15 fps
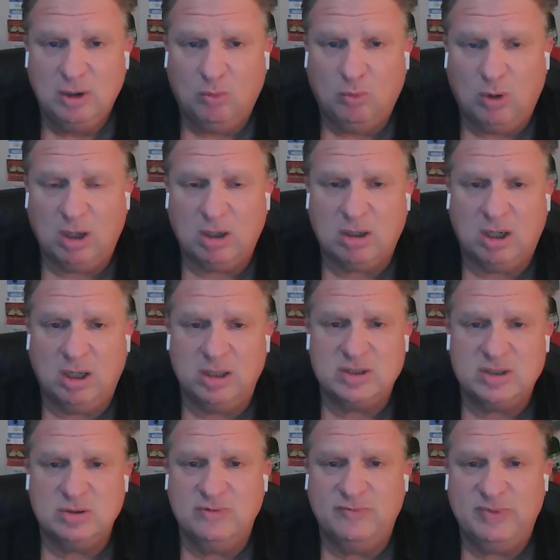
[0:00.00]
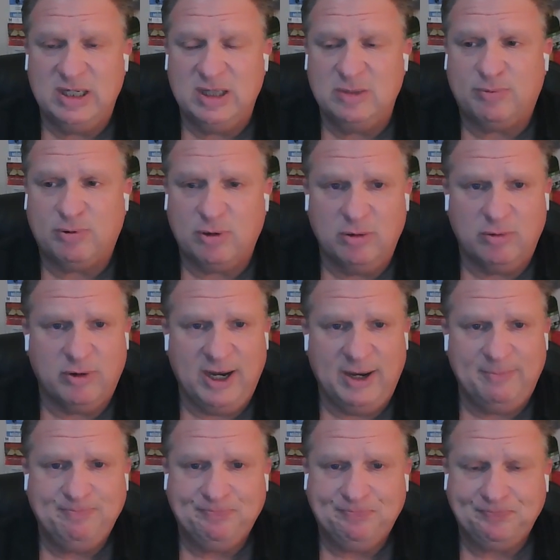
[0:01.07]
walk-ons who have been in the
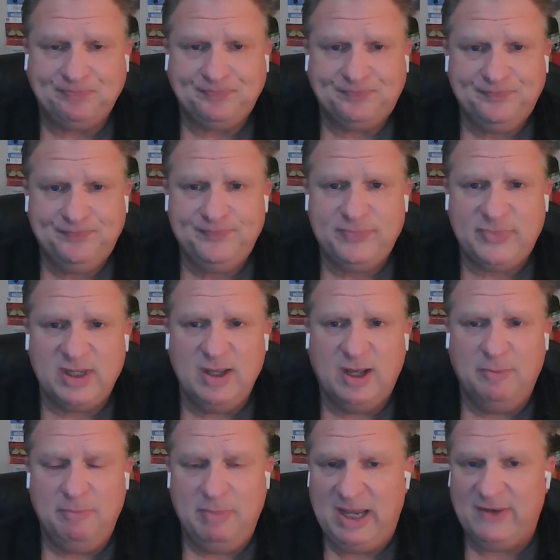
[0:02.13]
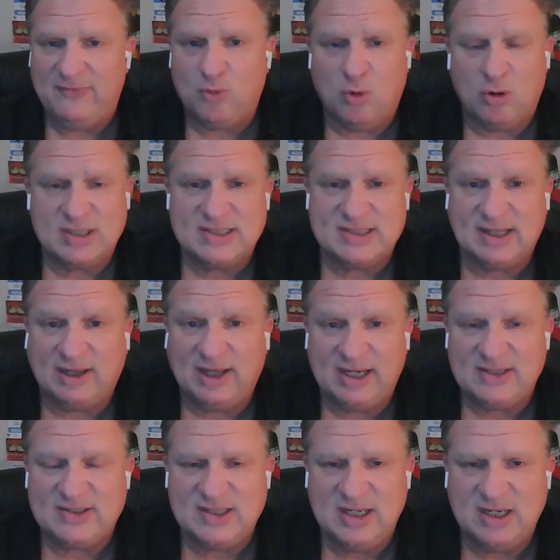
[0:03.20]
program. Uh, May, of course, is a
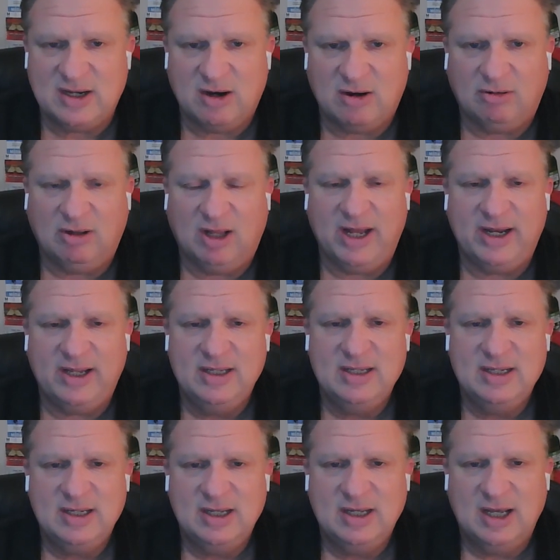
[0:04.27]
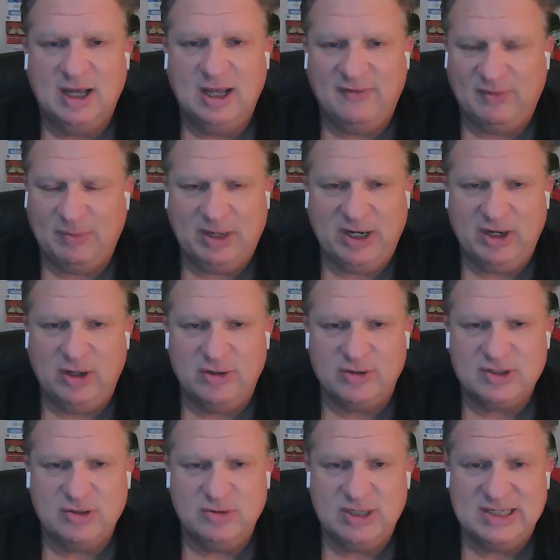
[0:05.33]
legacy at Carolina. Uh, everybody
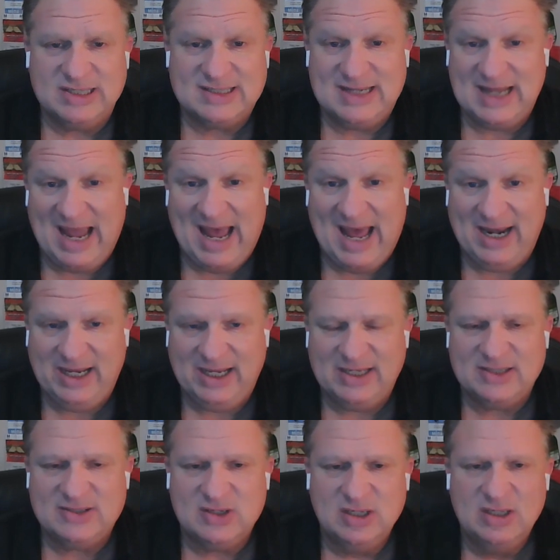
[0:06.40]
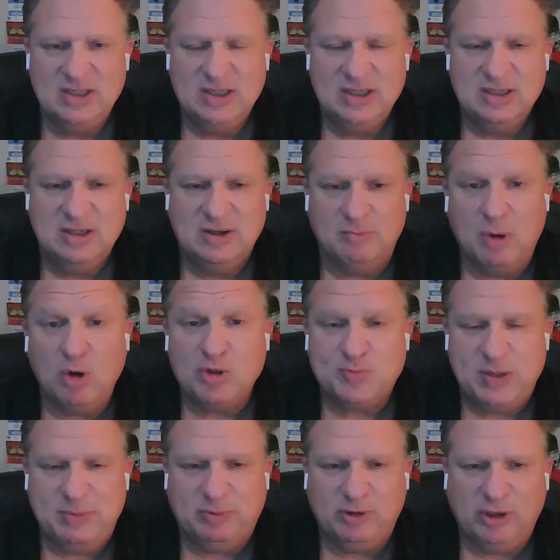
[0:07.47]
knows who his dad is. Most
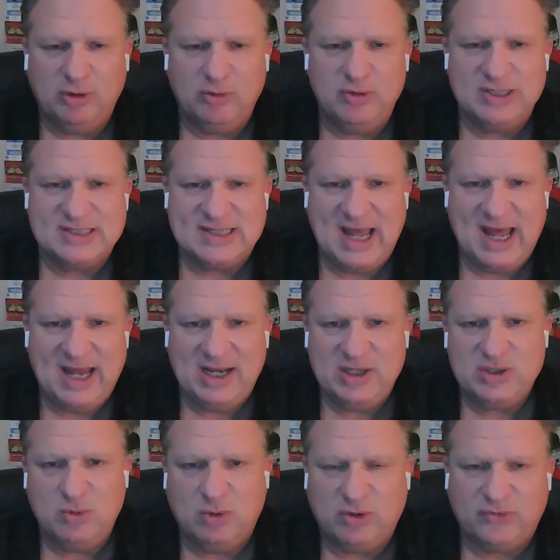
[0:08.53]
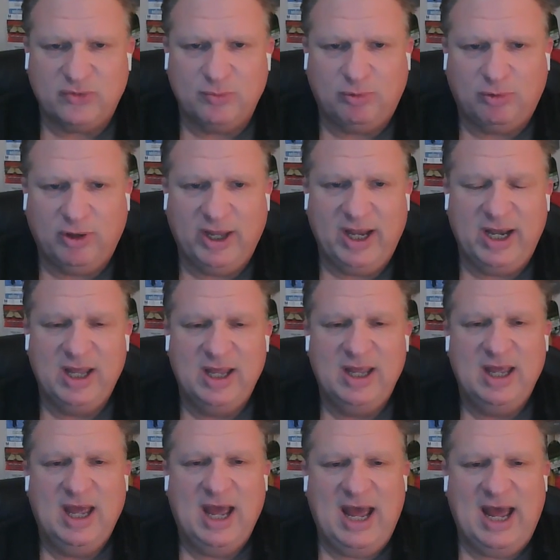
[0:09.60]
people know who his dad is, who also played
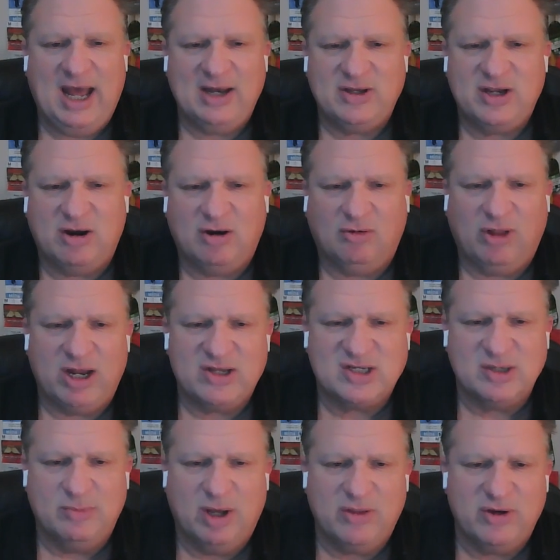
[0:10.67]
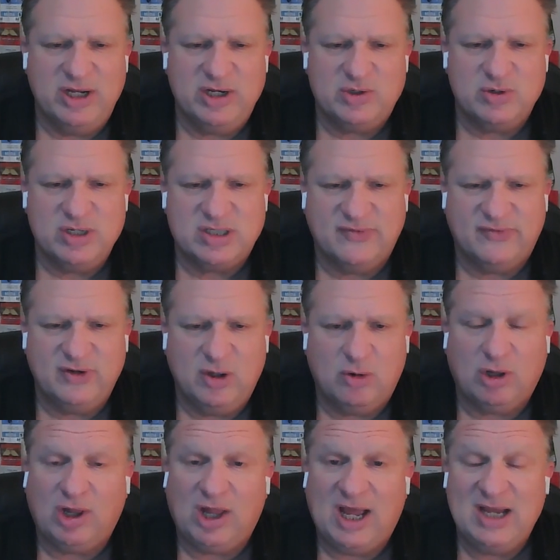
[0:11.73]
at Carolina. Some other injuries of note,
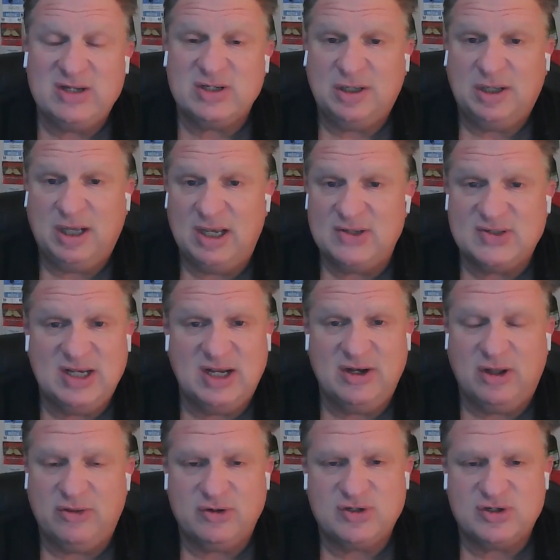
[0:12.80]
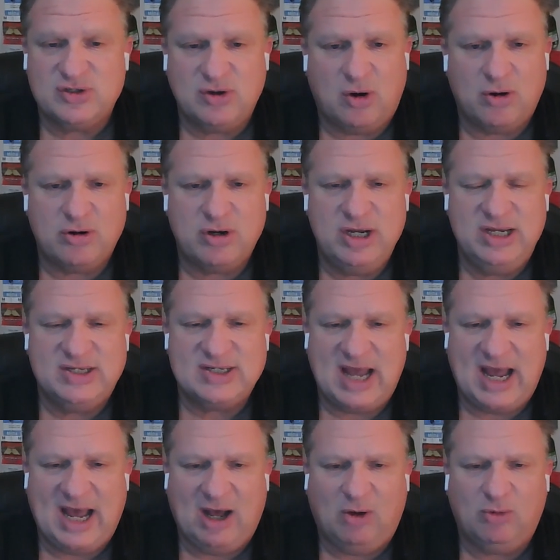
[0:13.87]
Elijah Hussey, another starter, he's
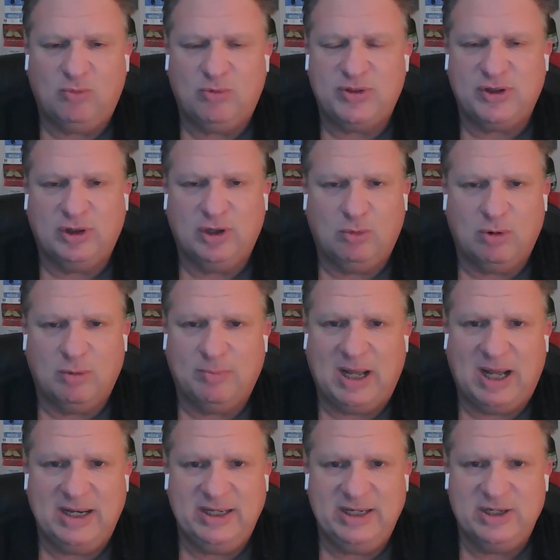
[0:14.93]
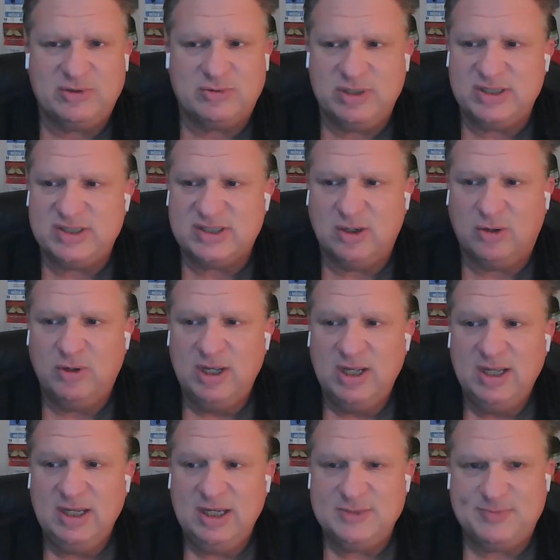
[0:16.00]
out with a lower body injury. So
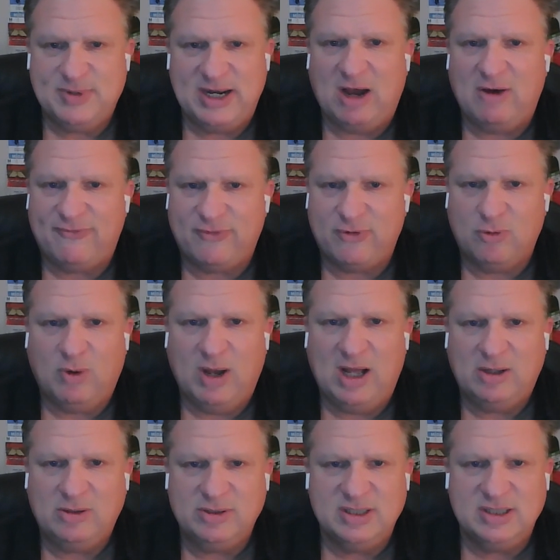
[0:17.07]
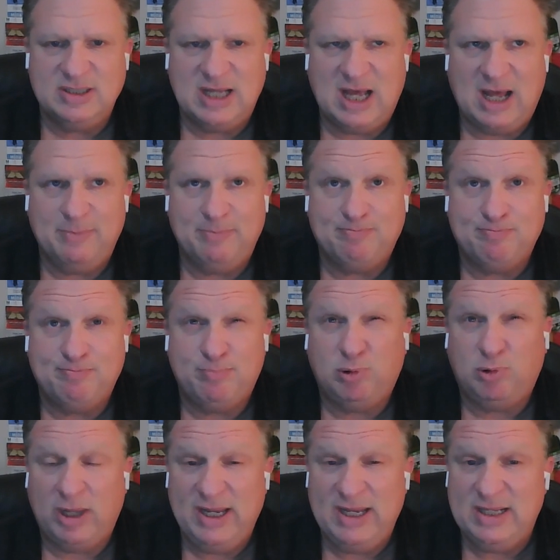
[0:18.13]
he's been out for a while, did not
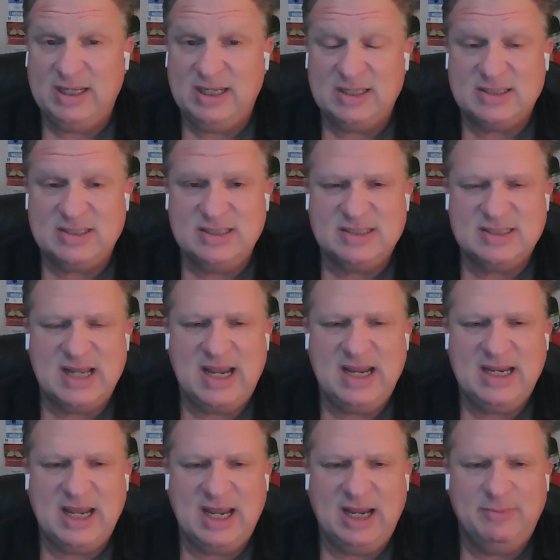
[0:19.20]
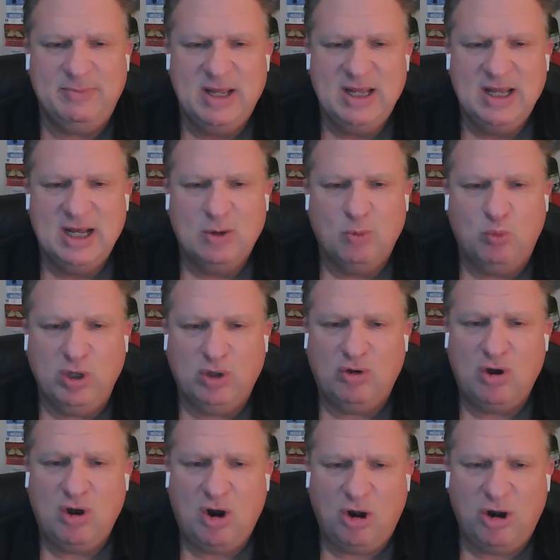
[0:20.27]
play in the N C State game. Will
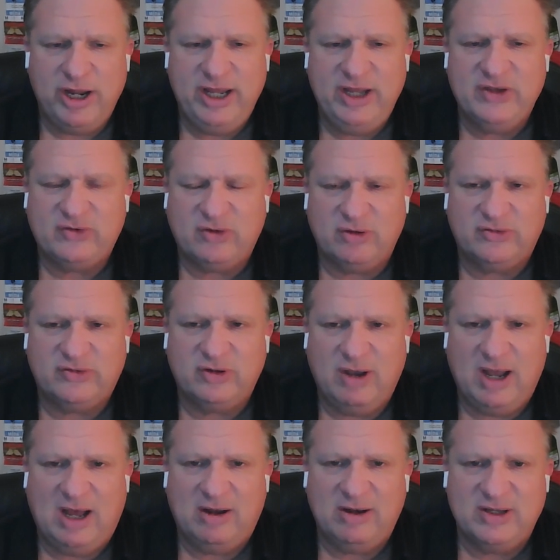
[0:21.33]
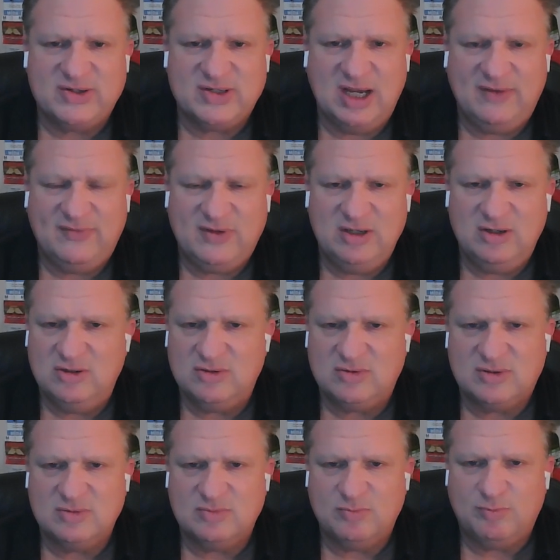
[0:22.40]
Hardy is also out as safety.
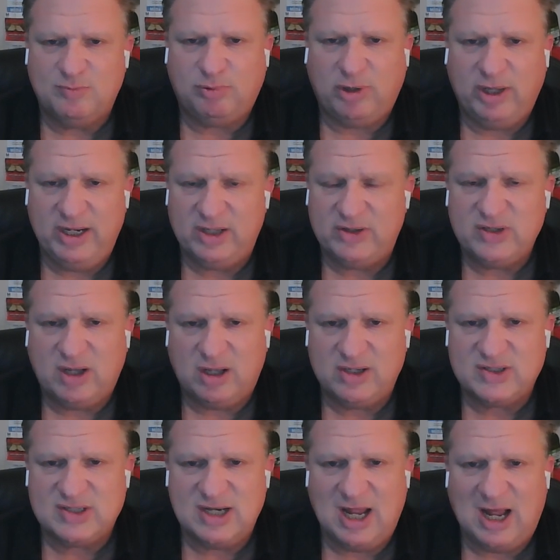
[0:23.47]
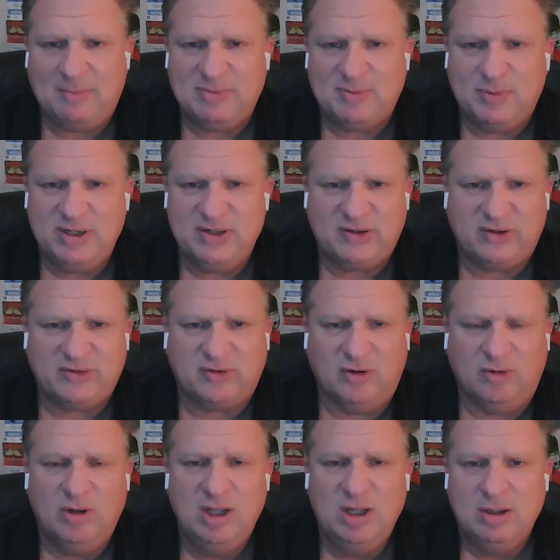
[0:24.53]
He's played a ton of snaps, but he's
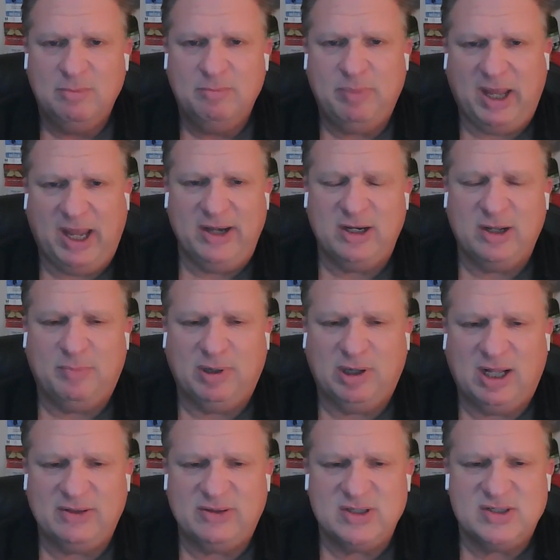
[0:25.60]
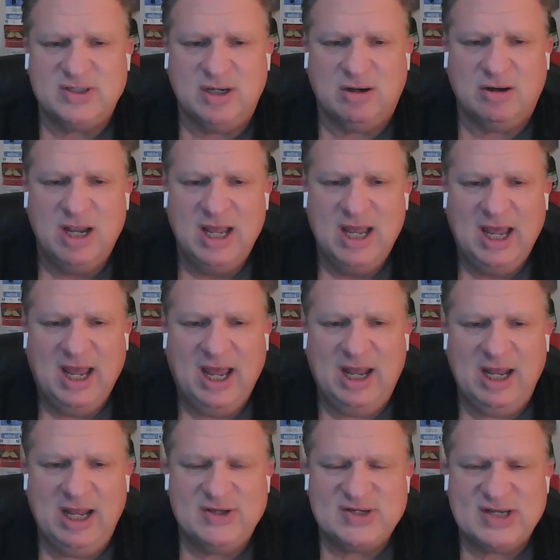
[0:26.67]
also banged up a lot this year. And,
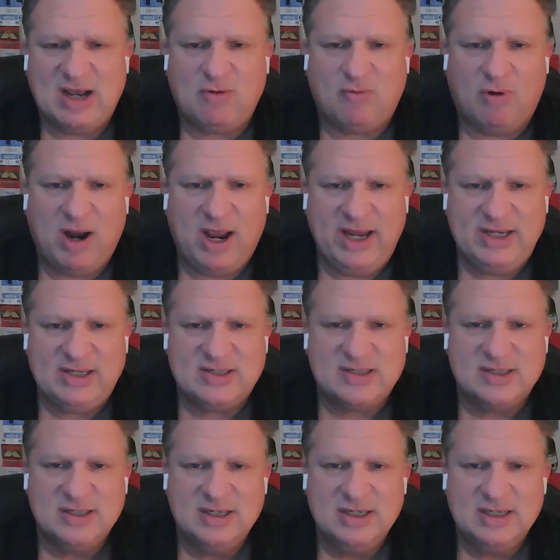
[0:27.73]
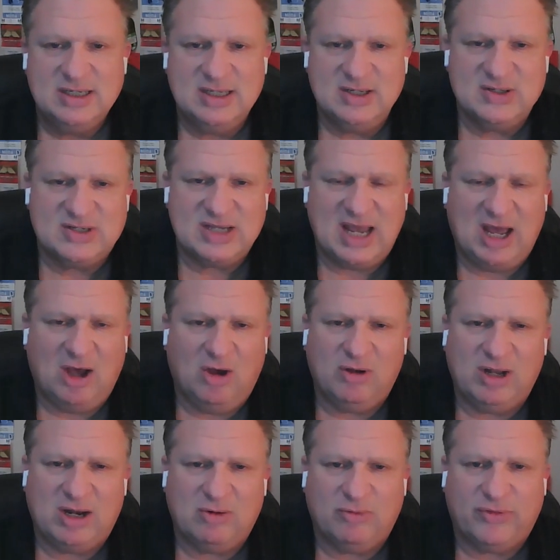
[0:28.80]
and Zach Rice is
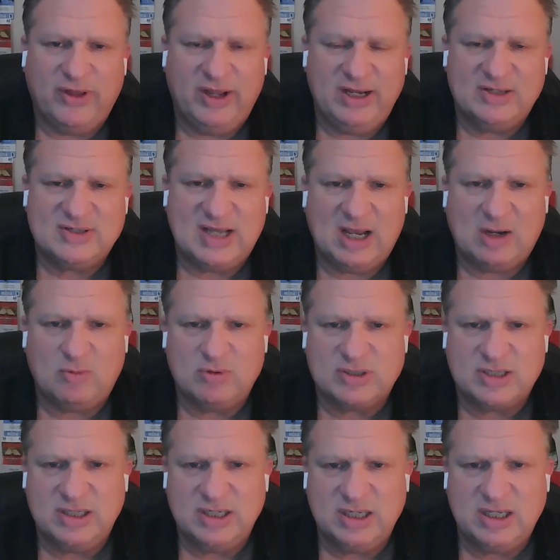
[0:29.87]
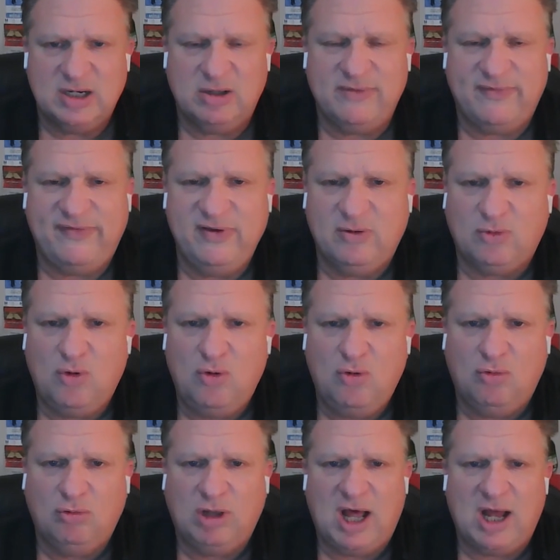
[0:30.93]
out. I don't think Zach was going to get on the field a
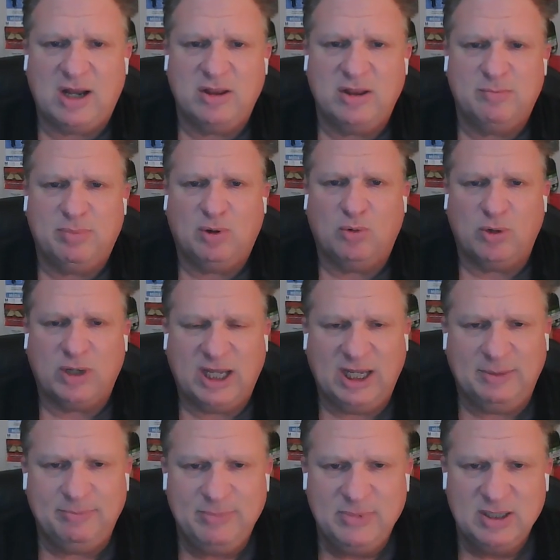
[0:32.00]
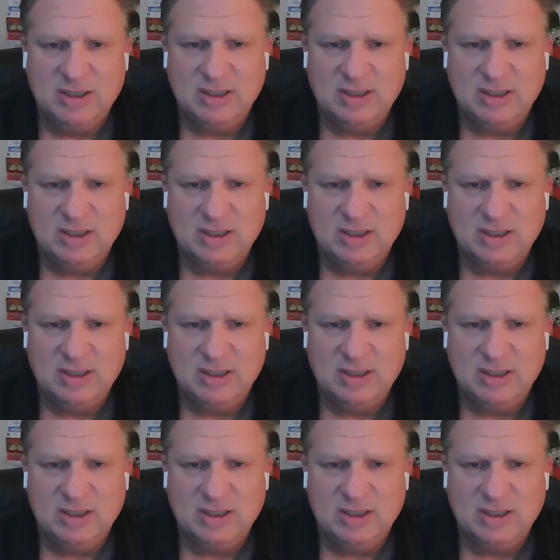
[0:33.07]
whole lot in the bowl game,